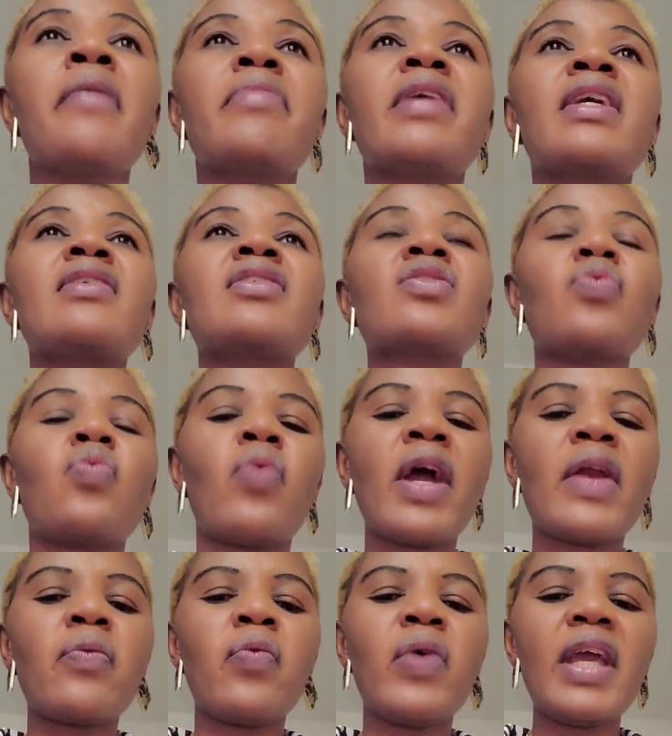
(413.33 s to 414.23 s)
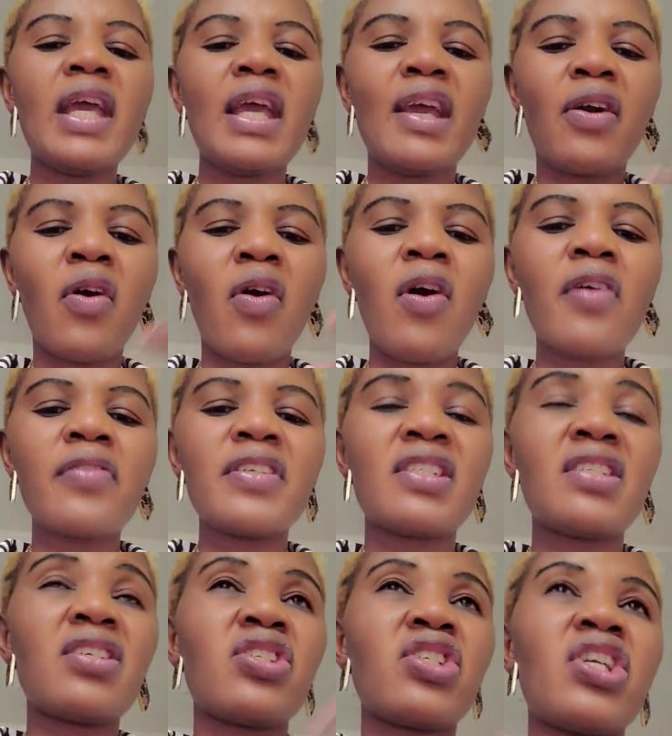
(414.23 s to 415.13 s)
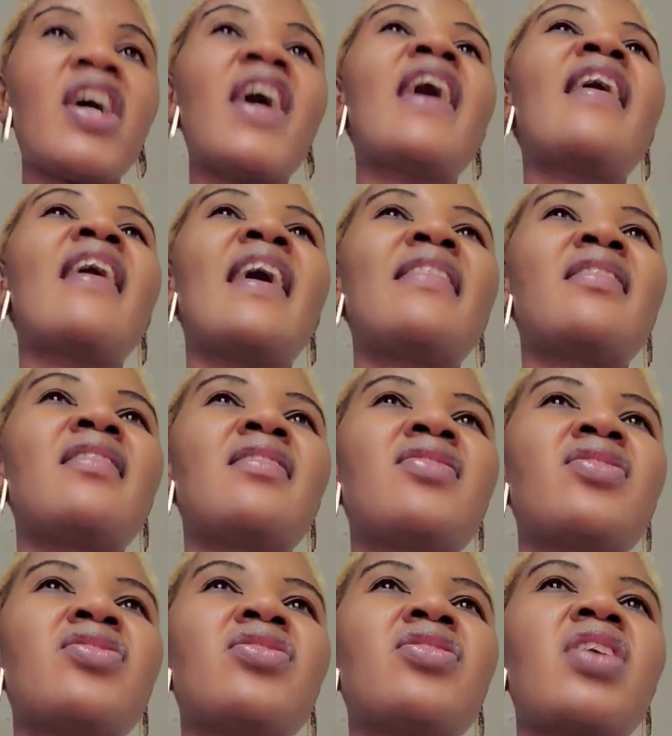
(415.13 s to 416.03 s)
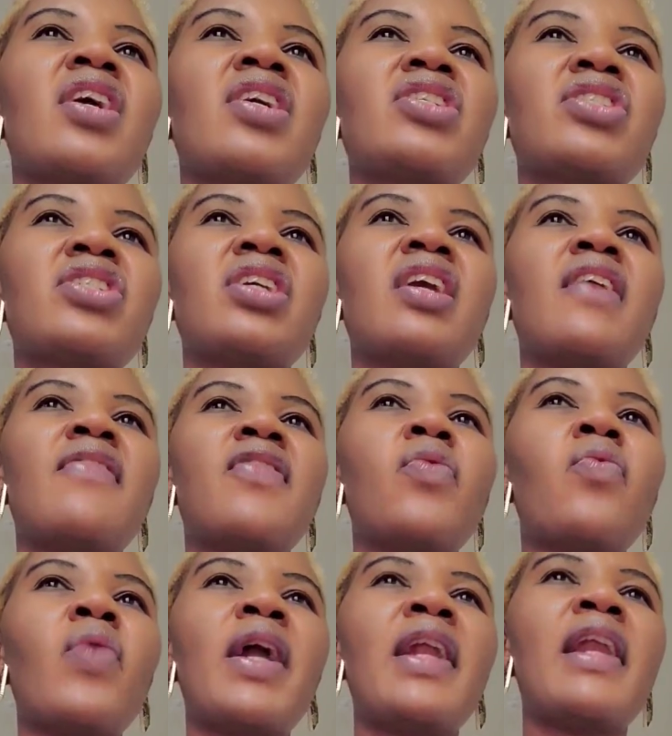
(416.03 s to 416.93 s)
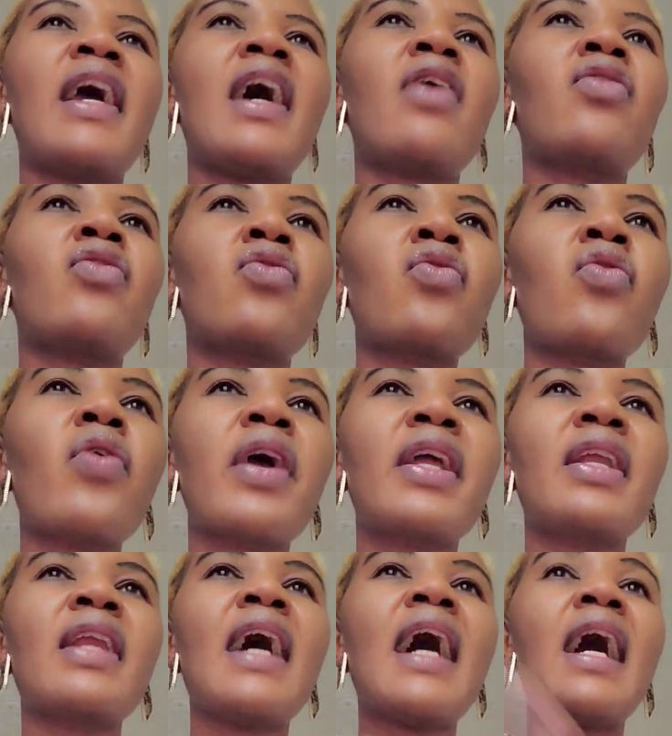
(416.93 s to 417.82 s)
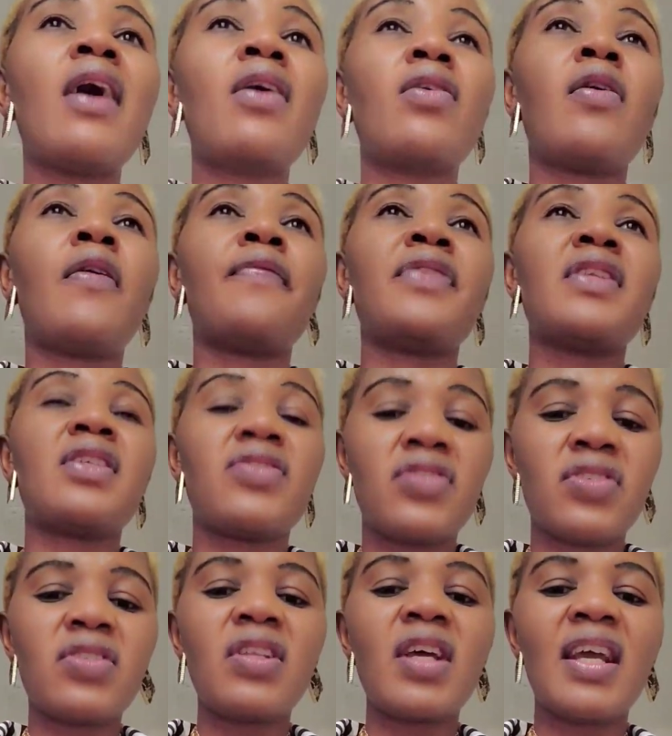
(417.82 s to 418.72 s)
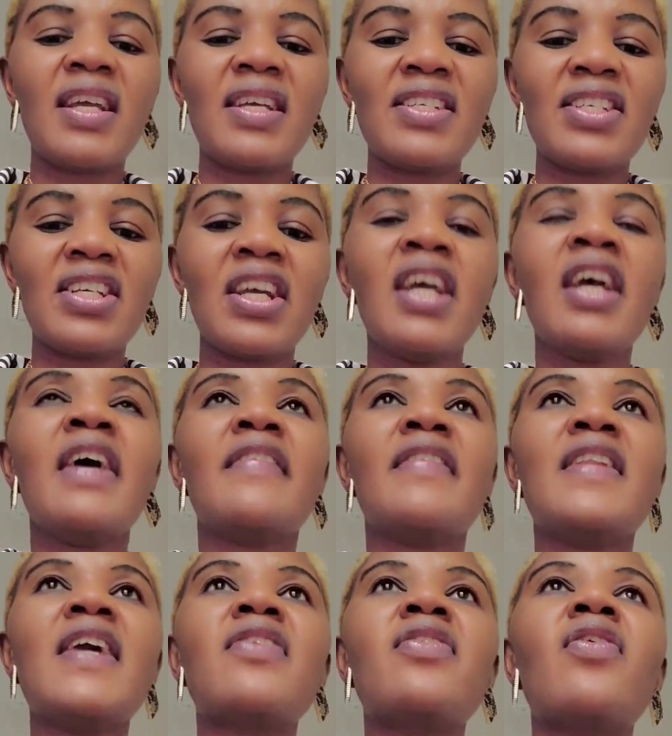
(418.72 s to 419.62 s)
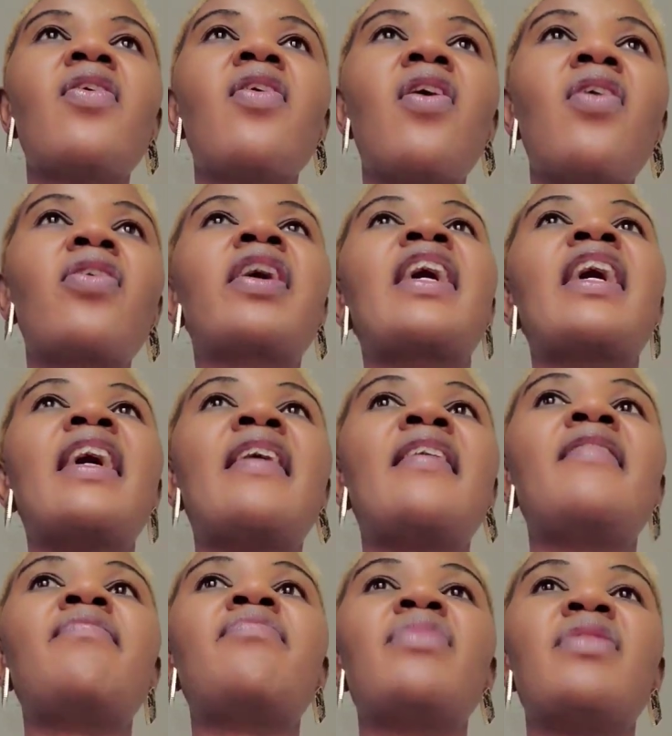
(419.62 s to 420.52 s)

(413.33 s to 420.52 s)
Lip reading: Because when we encourage the child at this stage, even when they are growing out of the stage, they know, okay,